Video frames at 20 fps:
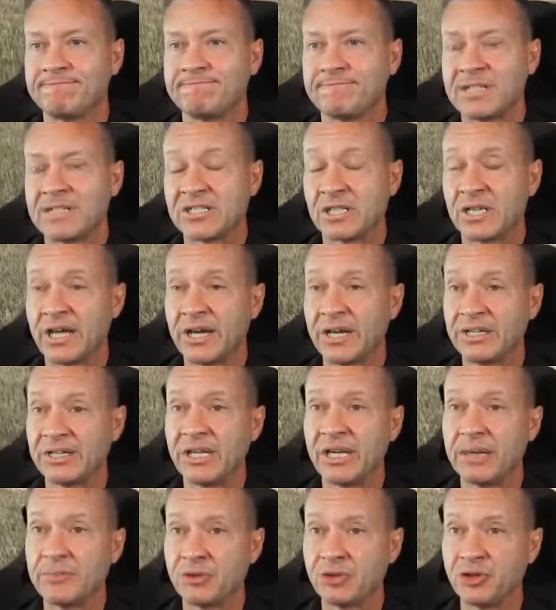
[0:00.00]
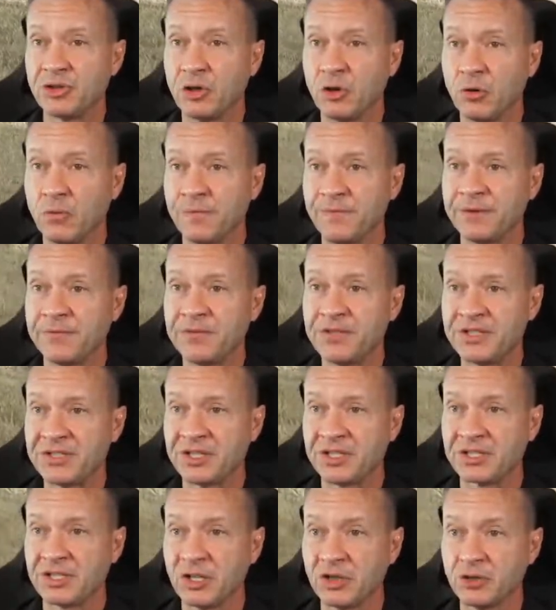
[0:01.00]
It's a lot of damage though.
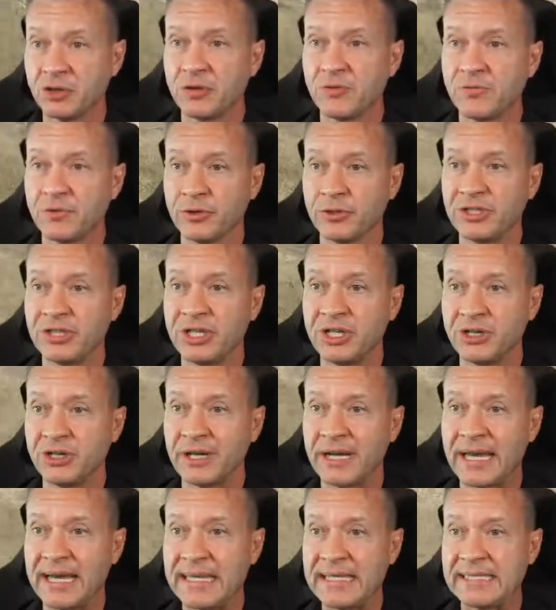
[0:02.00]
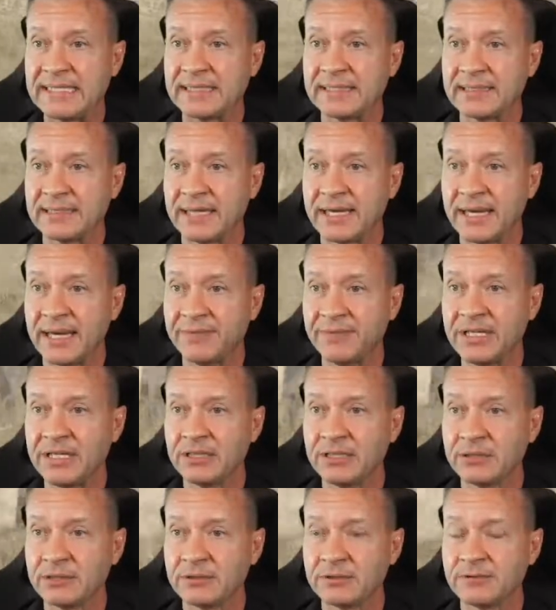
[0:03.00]
5,600 for a tier 8 heavy
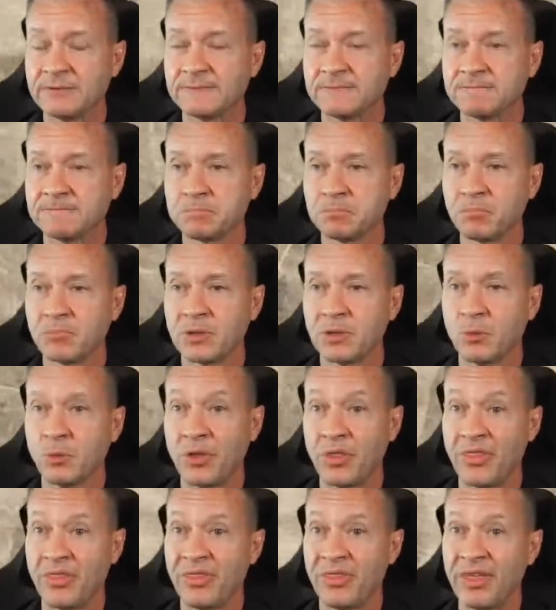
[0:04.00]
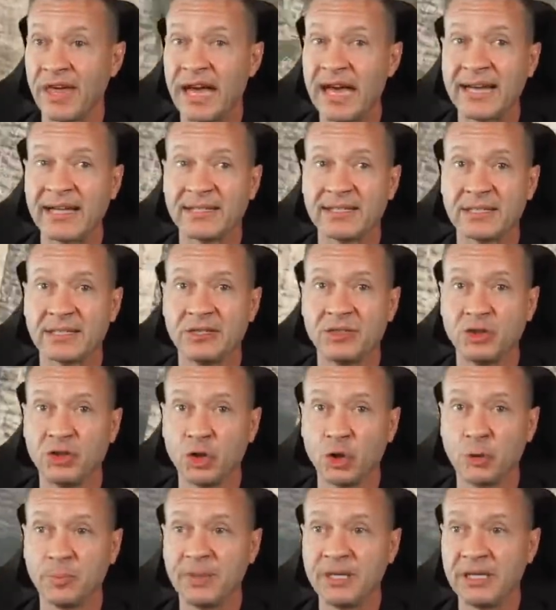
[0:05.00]
with that
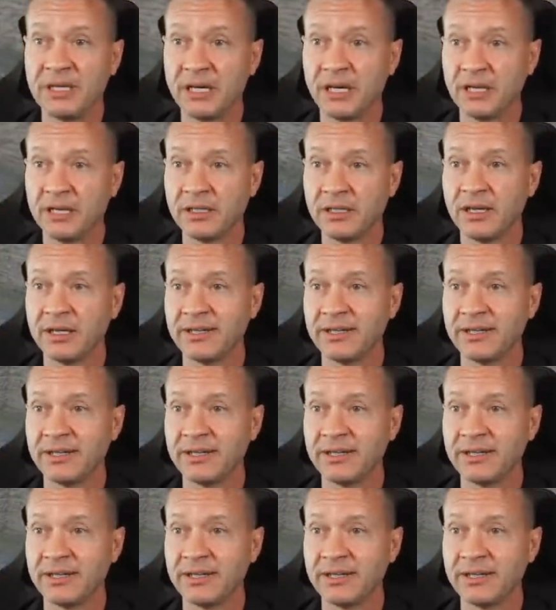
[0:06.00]
derpy gun.